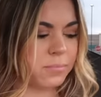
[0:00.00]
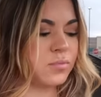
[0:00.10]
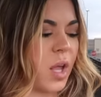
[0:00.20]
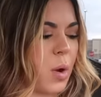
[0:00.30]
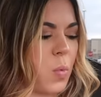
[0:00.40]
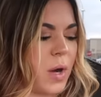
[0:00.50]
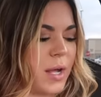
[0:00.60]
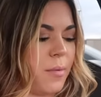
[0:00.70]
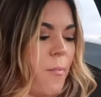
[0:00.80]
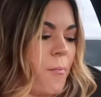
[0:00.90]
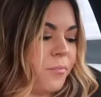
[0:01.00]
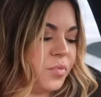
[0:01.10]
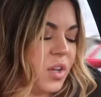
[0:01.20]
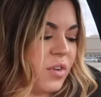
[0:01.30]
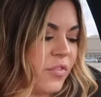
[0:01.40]
I'm like, what?
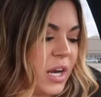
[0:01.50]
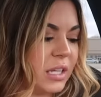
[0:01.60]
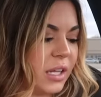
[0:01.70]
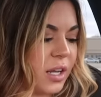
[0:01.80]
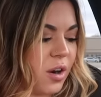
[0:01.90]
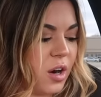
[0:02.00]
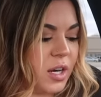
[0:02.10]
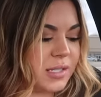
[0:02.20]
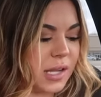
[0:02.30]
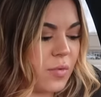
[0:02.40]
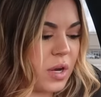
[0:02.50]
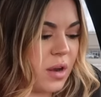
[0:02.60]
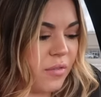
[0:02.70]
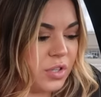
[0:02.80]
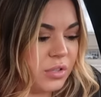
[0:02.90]
Even if I didn't like an artist, I would
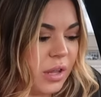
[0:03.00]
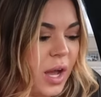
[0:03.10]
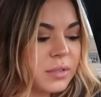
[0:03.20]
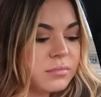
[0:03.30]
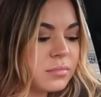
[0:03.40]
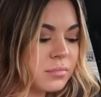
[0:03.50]
never do that.